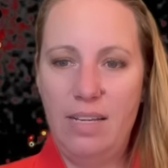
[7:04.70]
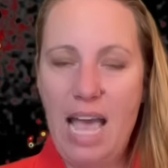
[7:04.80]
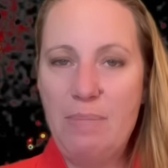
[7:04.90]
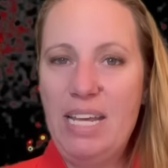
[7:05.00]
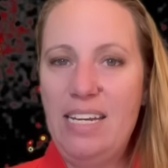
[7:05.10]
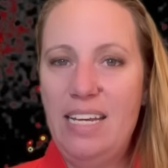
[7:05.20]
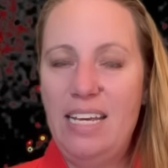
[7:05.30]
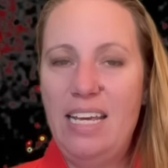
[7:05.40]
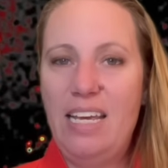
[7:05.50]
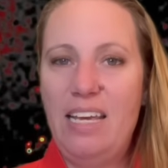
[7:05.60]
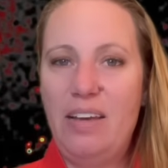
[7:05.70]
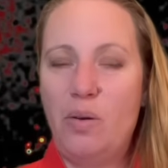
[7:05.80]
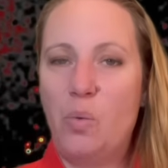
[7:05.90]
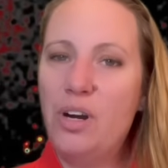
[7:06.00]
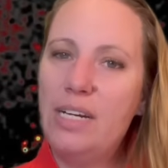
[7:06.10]
I mean,
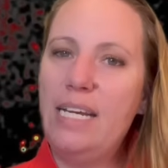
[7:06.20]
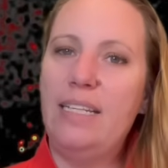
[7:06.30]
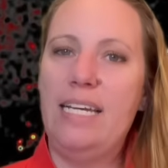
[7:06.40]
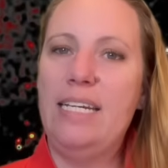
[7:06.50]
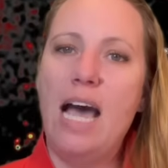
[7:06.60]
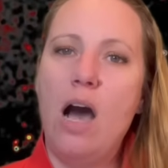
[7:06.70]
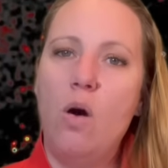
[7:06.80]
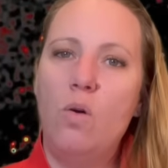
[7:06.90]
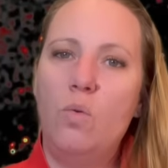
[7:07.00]
we're dealing now